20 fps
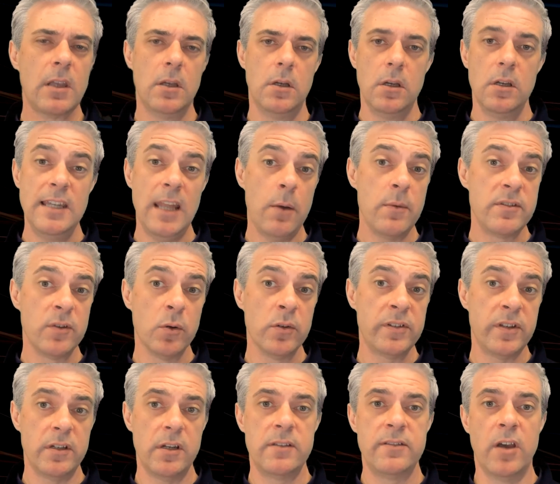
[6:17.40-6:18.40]
Now is also
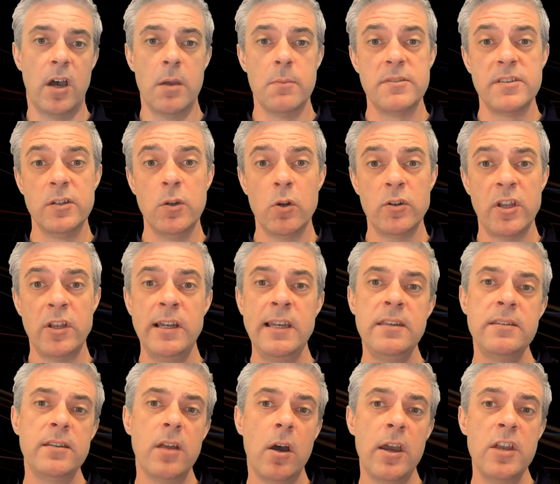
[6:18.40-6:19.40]
the time to not only
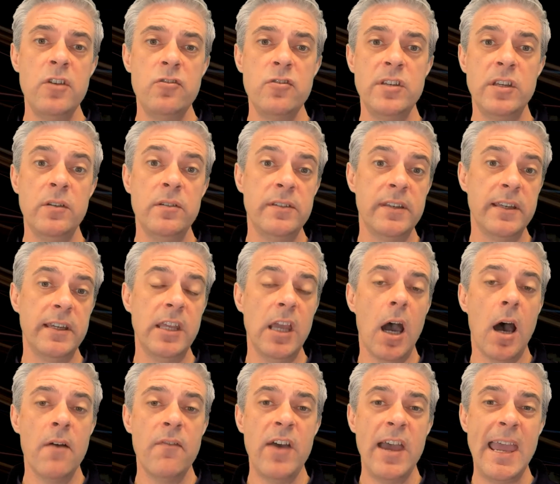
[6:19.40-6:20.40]
start introducing the
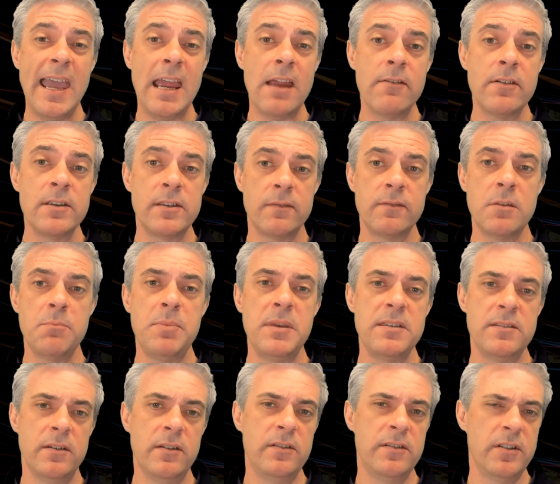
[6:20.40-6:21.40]
other areas of the
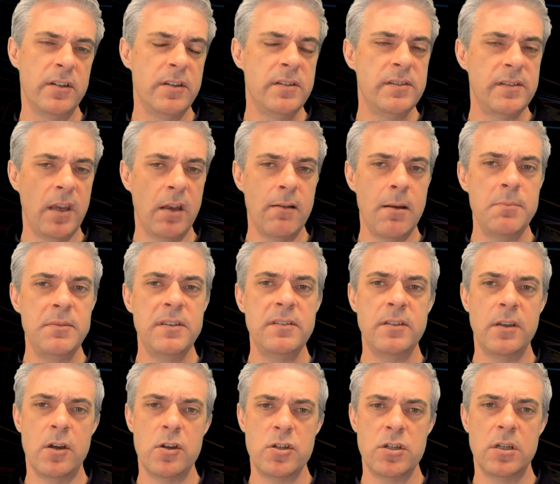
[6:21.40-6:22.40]
business to the CRM
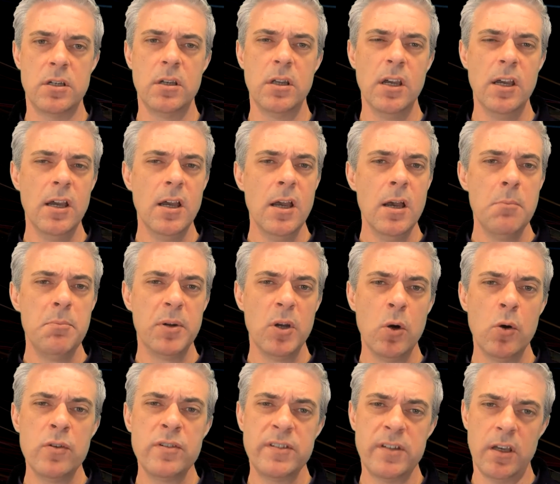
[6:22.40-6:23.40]
discussion, but
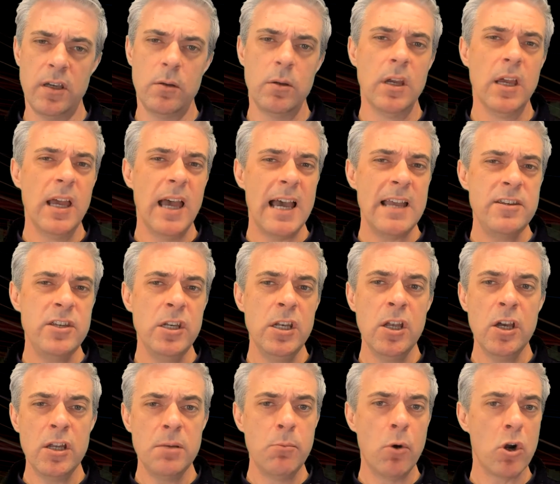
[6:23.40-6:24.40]
also, as you
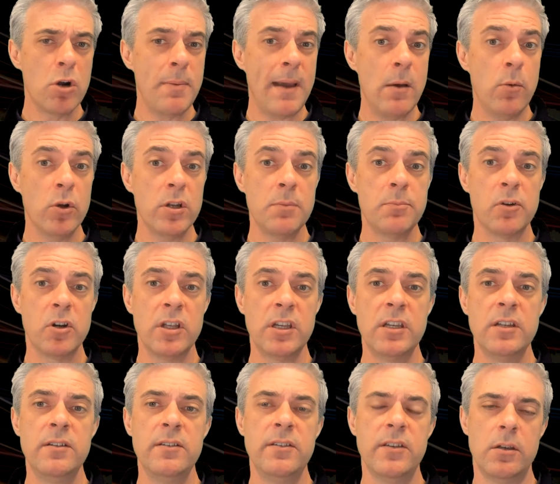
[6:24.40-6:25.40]
learn more about what the product
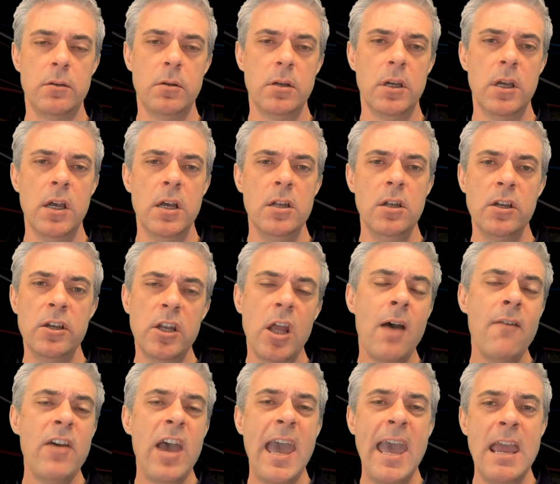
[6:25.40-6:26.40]
can do, look at
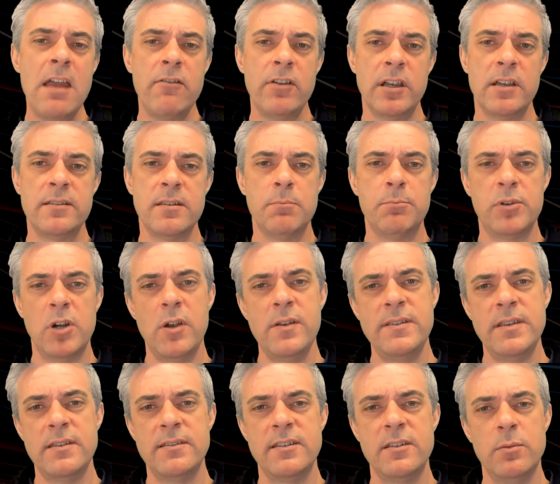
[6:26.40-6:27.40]
other areas and
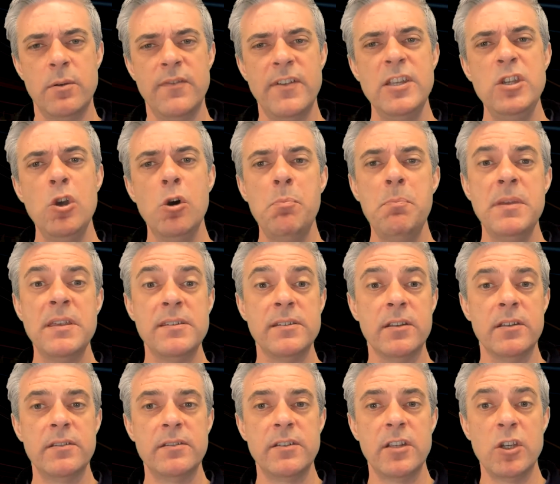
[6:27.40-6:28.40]
processes within your
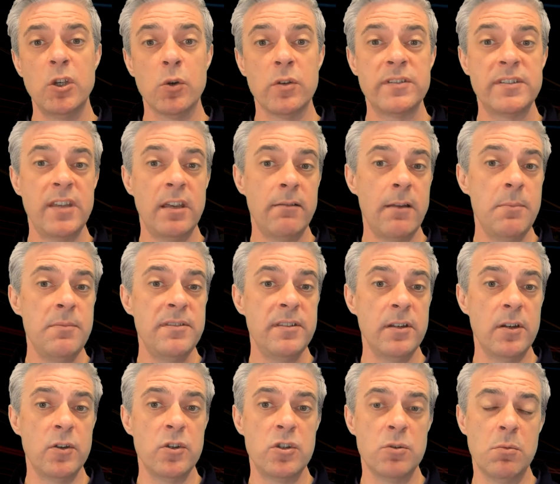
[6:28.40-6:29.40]
business that your CRM
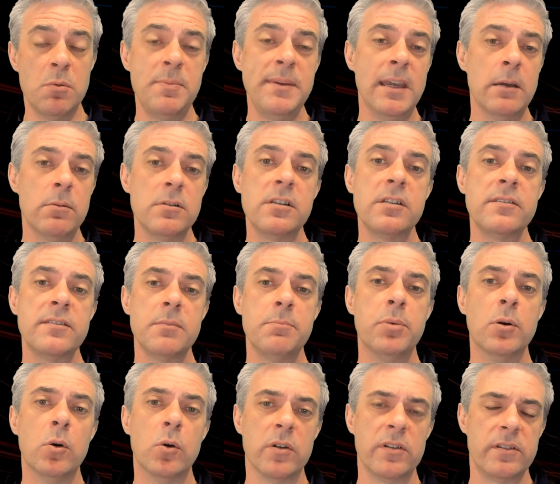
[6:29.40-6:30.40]
solution will be able to
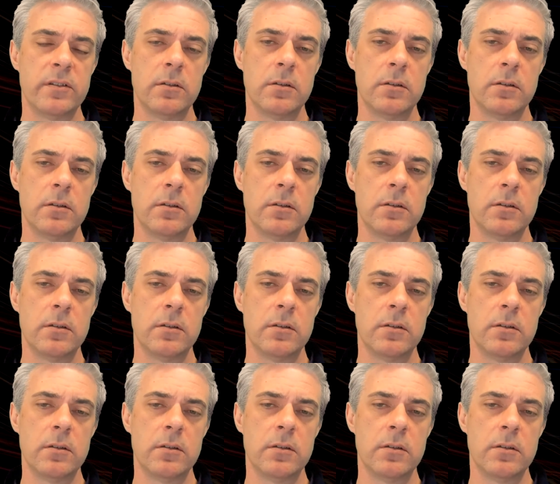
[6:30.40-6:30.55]
support.